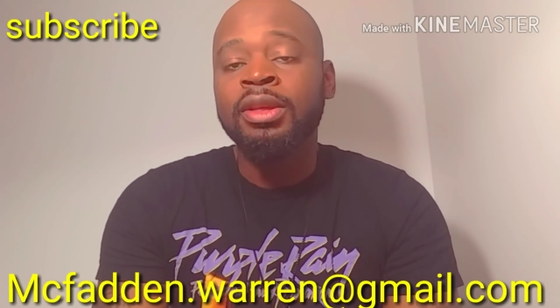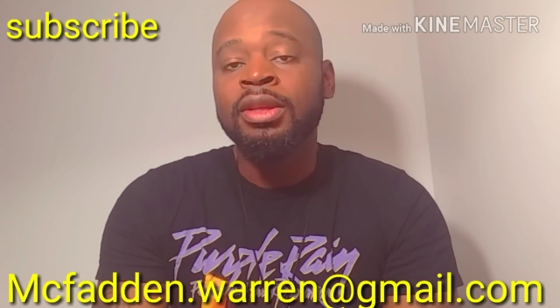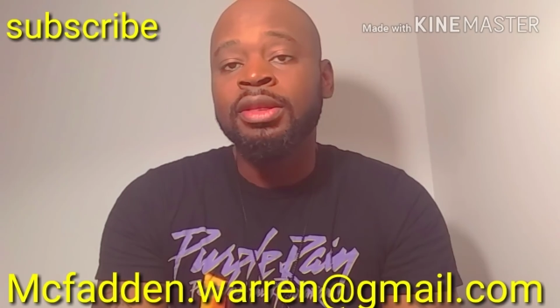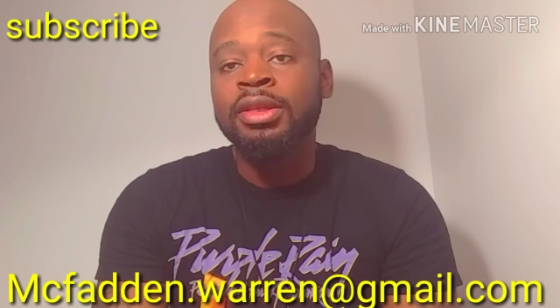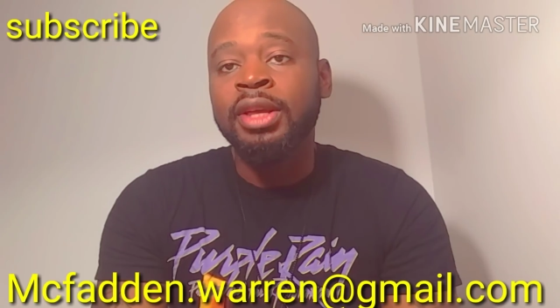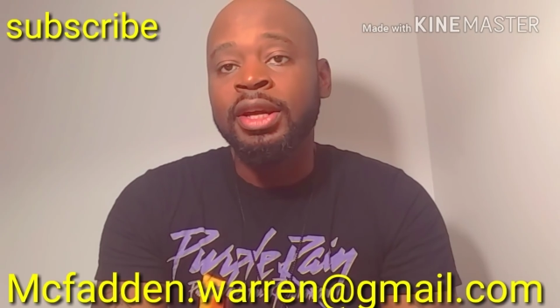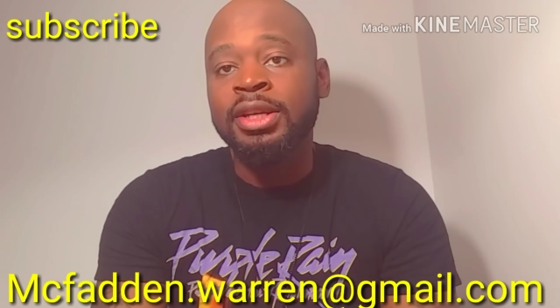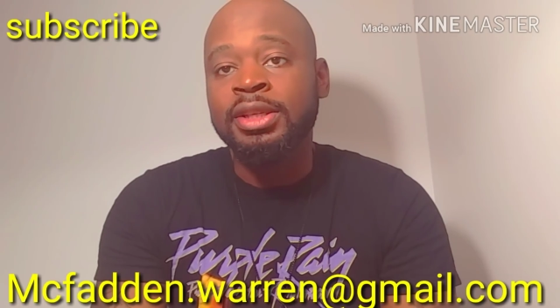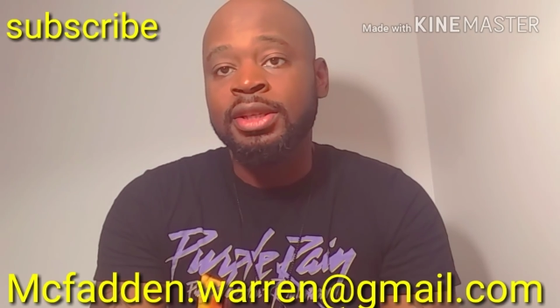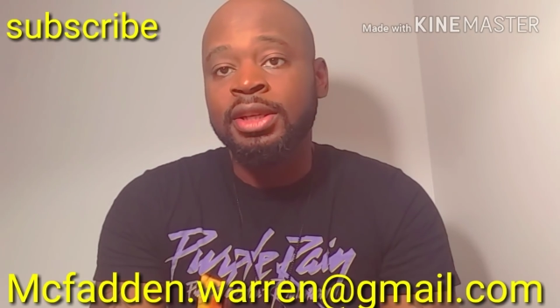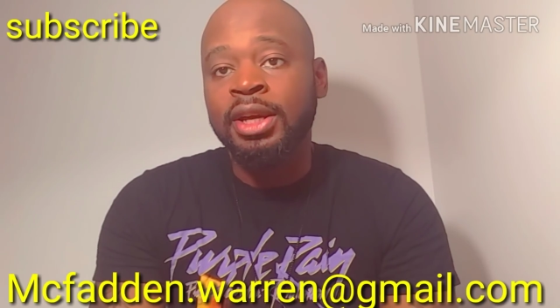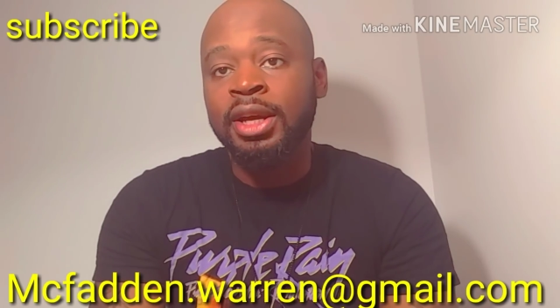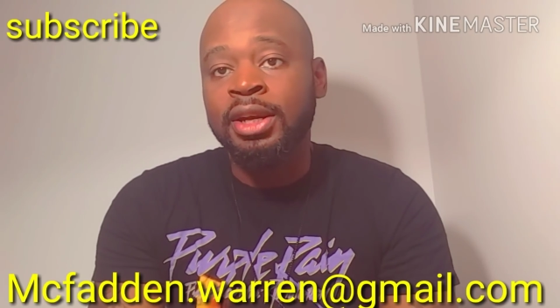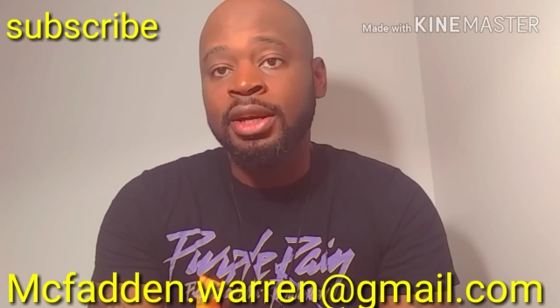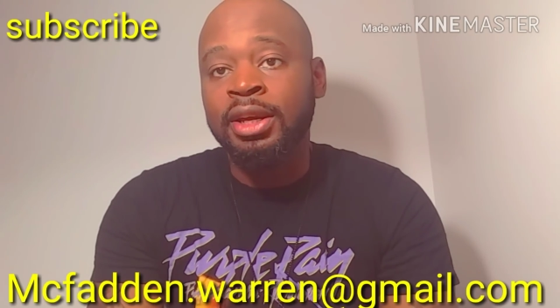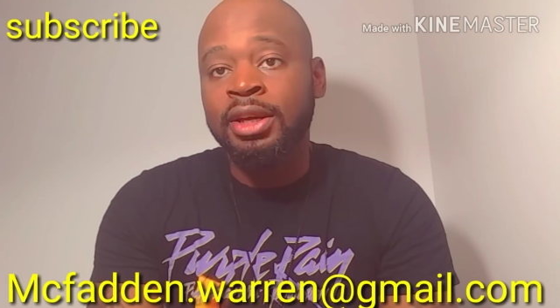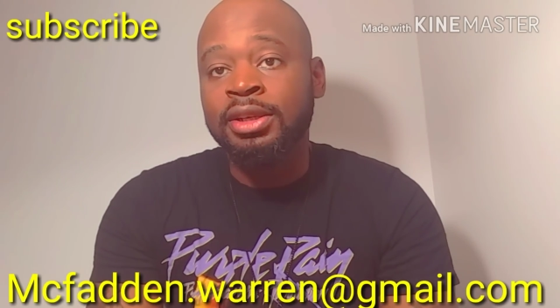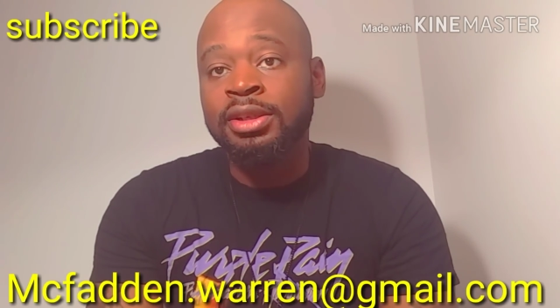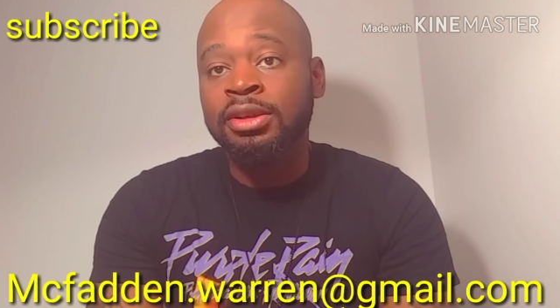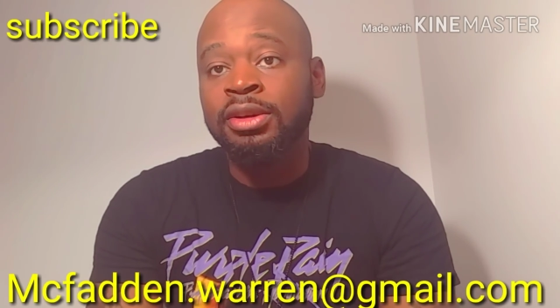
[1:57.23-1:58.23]
things of that
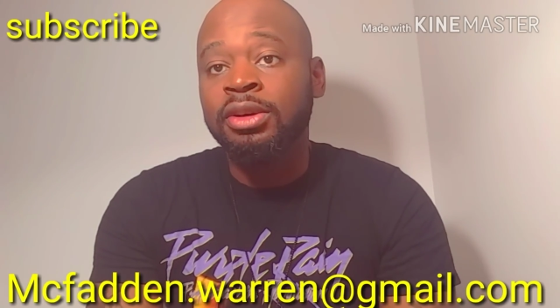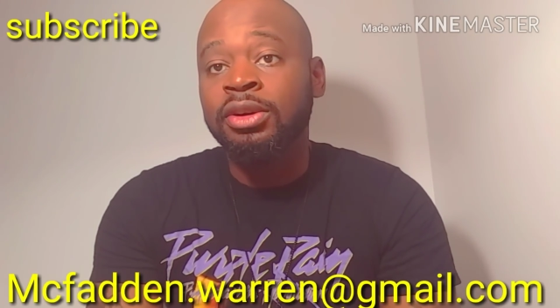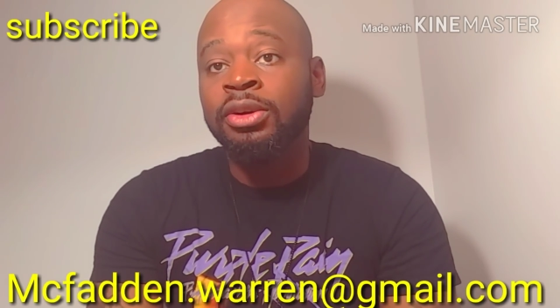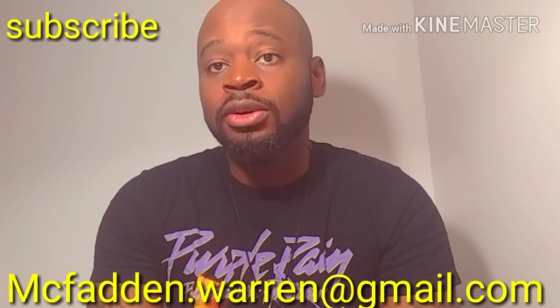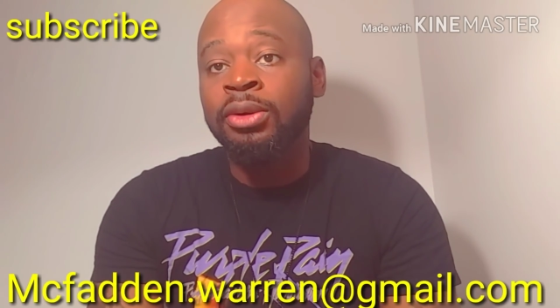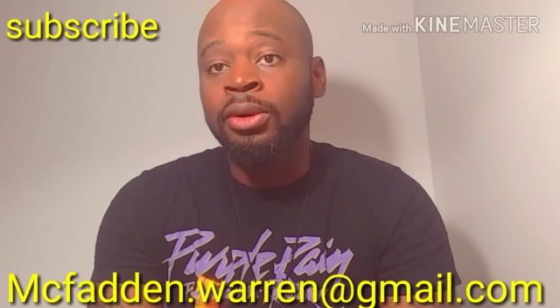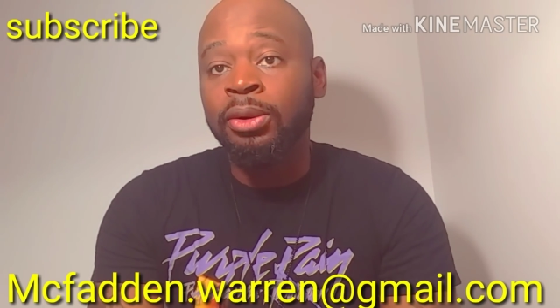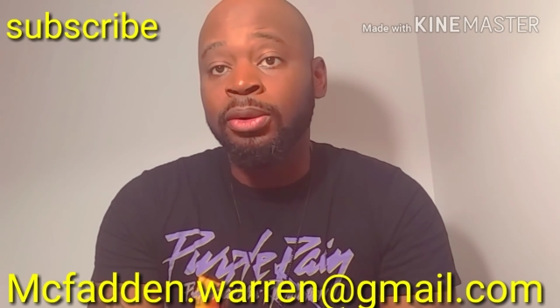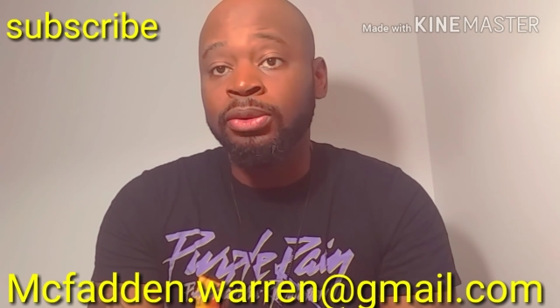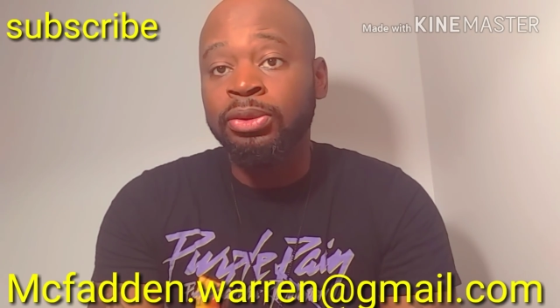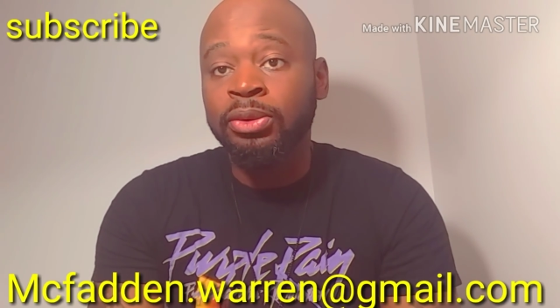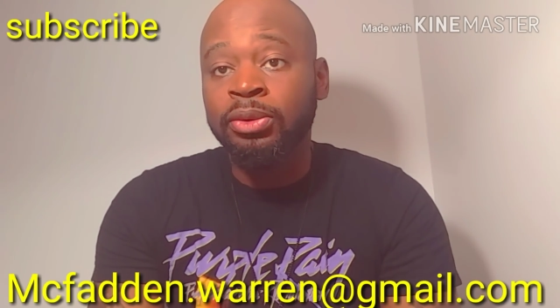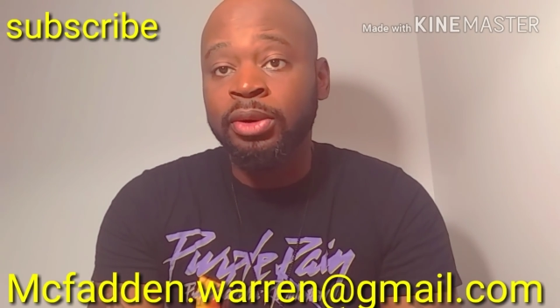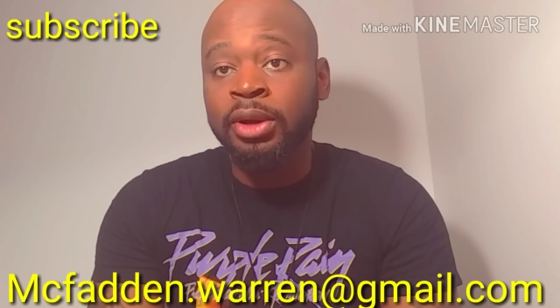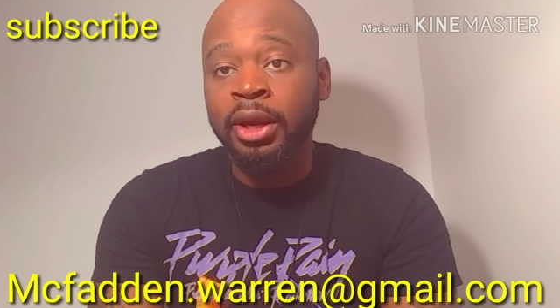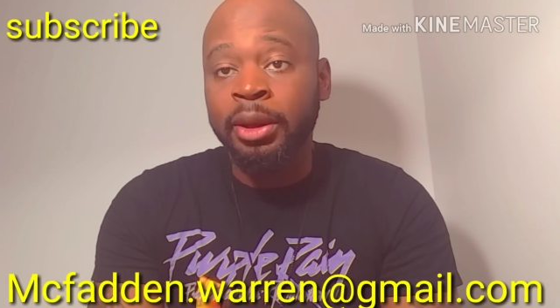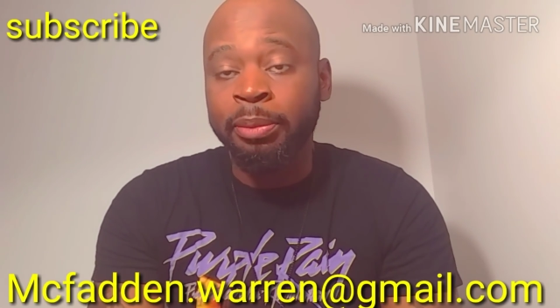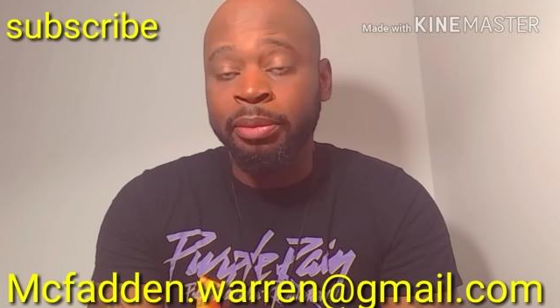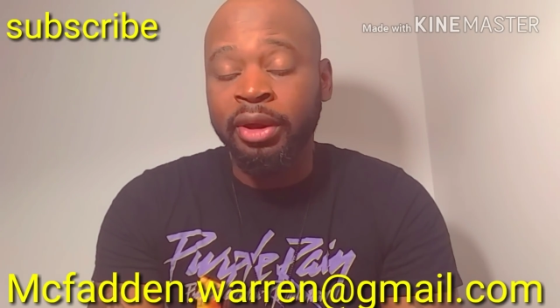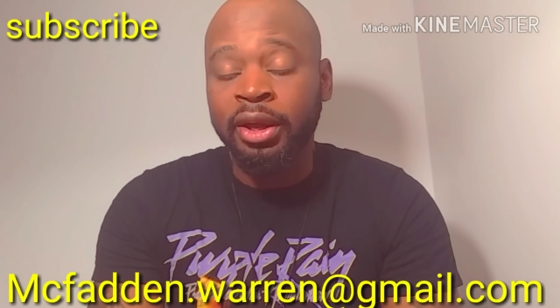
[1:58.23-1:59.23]
nature. Go through
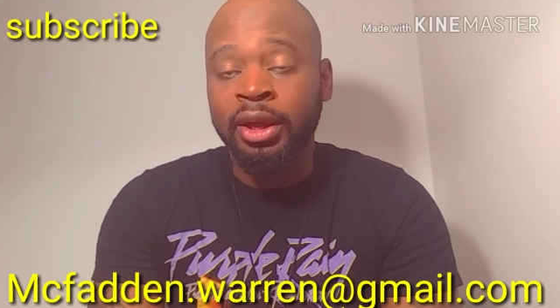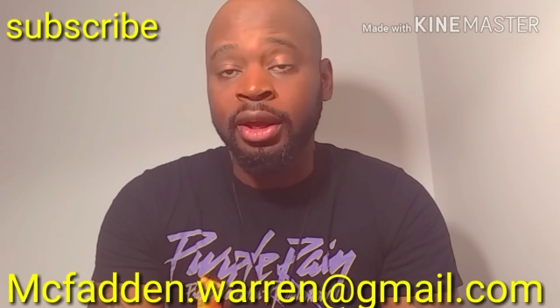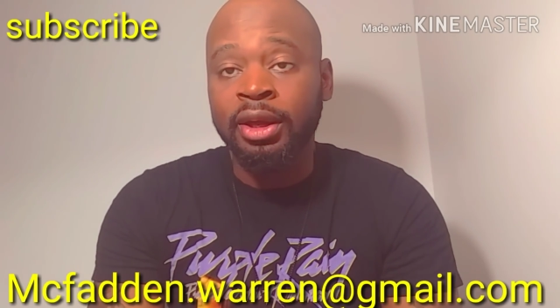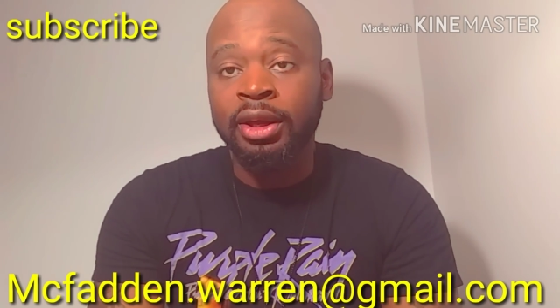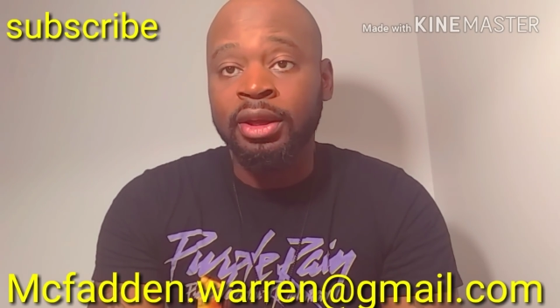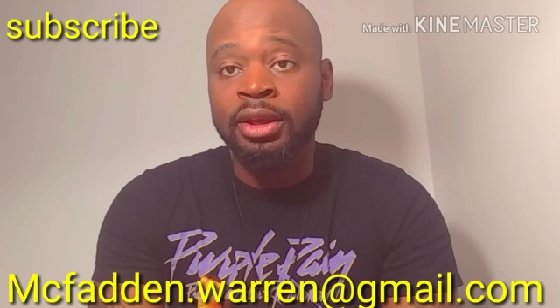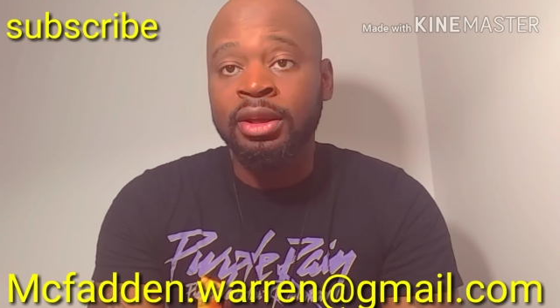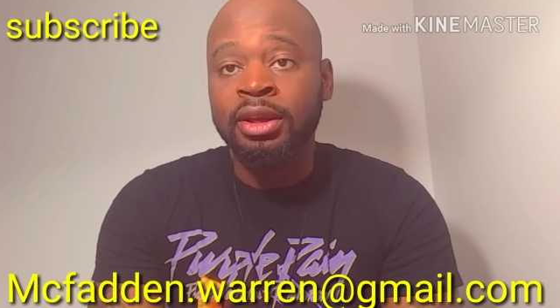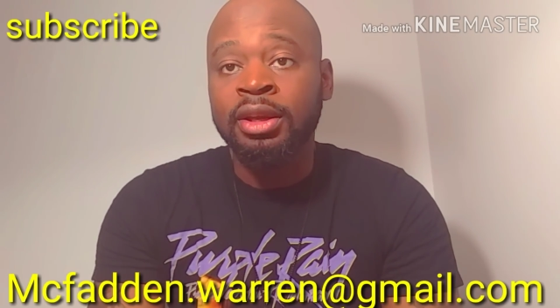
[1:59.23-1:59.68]
that pain.